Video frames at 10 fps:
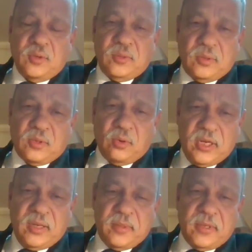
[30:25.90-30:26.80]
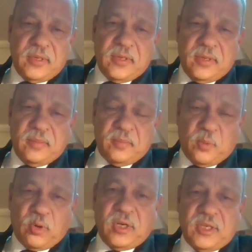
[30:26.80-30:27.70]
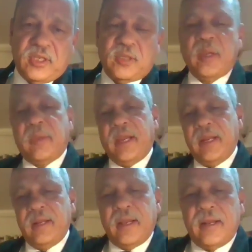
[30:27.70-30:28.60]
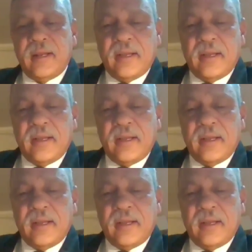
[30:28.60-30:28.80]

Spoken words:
So slowly the progress is being made.